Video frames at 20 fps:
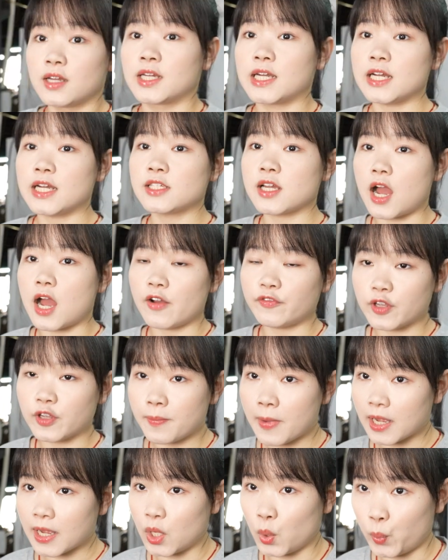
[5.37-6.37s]
Got
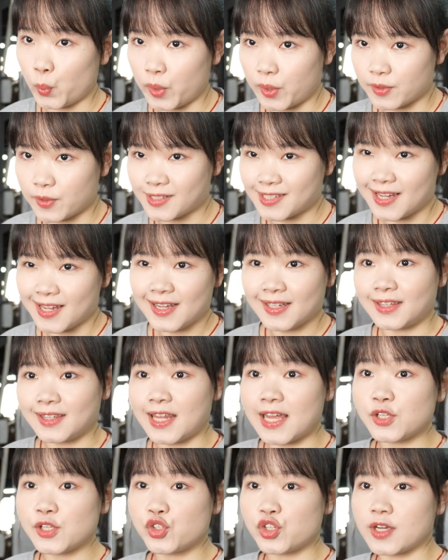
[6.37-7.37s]
aftermarket wheels
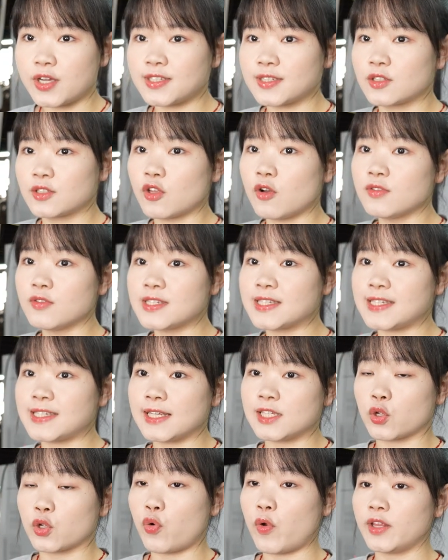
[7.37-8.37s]
that just don't
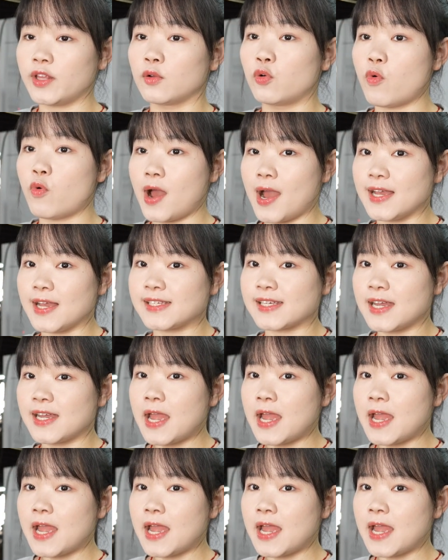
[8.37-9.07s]
sit quite right.